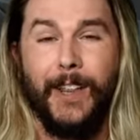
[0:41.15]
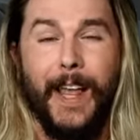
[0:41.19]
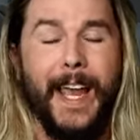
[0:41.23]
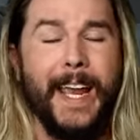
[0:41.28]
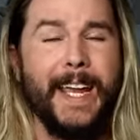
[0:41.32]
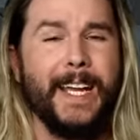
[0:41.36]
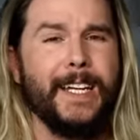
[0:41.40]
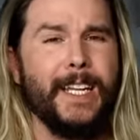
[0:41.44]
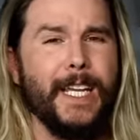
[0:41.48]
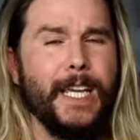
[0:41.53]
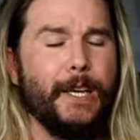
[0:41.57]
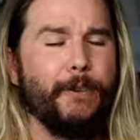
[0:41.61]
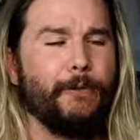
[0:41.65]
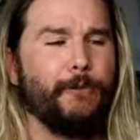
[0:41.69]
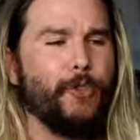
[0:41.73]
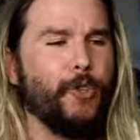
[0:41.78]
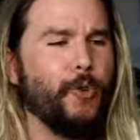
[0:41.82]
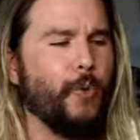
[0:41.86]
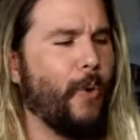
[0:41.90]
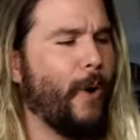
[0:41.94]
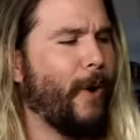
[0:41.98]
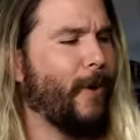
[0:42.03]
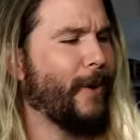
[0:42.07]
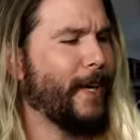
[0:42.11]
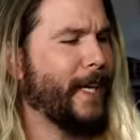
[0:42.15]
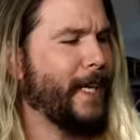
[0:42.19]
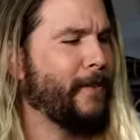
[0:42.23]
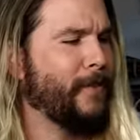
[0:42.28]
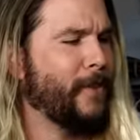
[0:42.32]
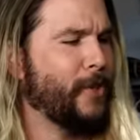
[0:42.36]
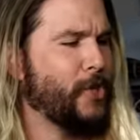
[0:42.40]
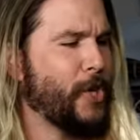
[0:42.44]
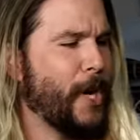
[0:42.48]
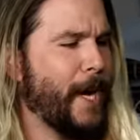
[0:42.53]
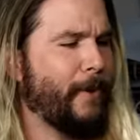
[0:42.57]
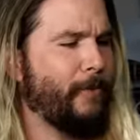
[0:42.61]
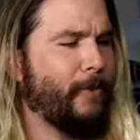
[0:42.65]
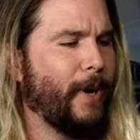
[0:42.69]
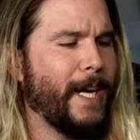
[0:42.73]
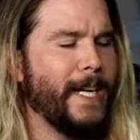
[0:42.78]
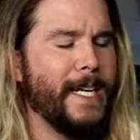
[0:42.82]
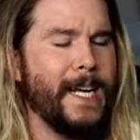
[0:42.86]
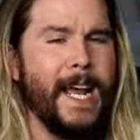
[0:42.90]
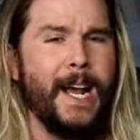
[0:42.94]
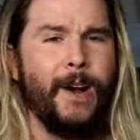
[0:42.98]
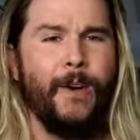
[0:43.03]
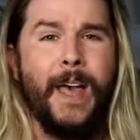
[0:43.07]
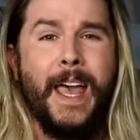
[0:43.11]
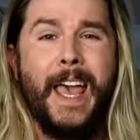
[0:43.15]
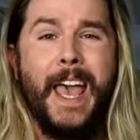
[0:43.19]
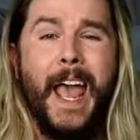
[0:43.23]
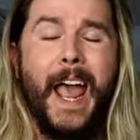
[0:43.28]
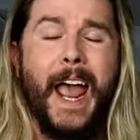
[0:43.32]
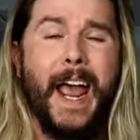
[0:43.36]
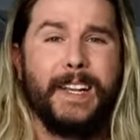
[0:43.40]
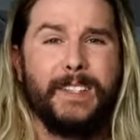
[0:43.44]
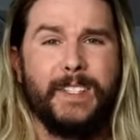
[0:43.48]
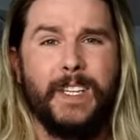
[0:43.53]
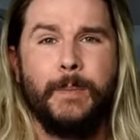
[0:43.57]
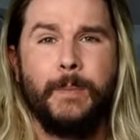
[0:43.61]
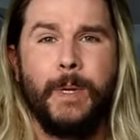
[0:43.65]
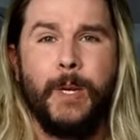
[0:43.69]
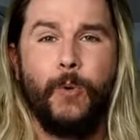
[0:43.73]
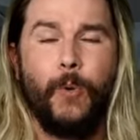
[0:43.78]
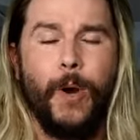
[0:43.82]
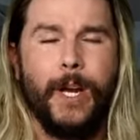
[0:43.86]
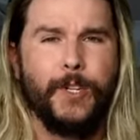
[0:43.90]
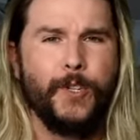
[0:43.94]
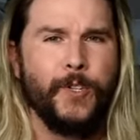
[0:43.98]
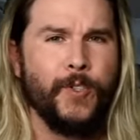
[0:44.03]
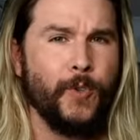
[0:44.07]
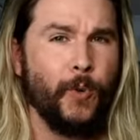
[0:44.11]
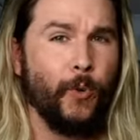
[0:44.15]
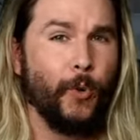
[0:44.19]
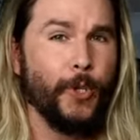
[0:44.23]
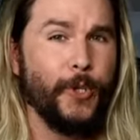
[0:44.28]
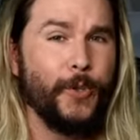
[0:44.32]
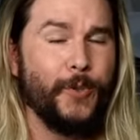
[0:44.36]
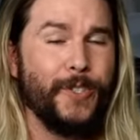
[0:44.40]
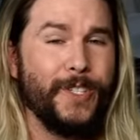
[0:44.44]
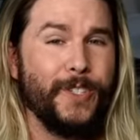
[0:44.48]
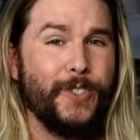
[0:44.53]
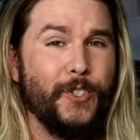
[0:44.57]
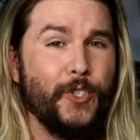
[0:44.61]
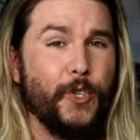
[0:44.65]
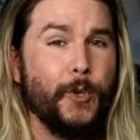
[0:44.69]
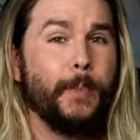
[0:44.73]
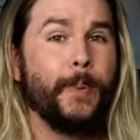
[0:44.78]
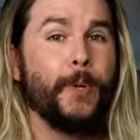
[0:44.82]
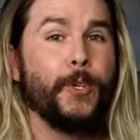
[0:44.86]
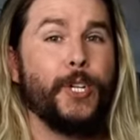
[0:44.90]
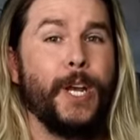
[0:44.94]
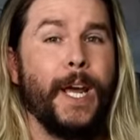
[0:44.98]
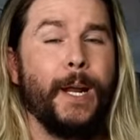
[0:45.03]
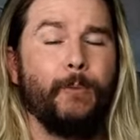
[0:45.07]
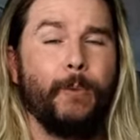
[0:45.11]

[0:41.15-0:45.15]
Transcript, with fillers: And if you are in the chat right now asking me questions or using Super Chat,